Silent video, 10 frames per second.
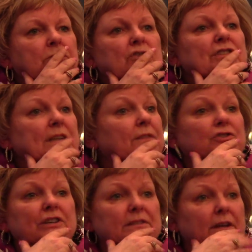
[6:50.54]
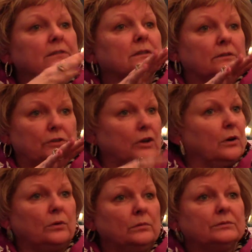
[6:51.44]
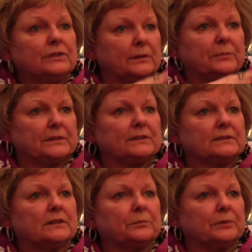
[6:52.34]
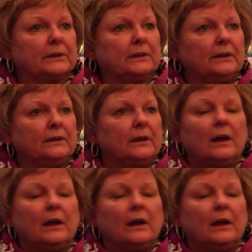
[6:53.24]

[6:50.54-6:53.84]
If she says no to the business completely,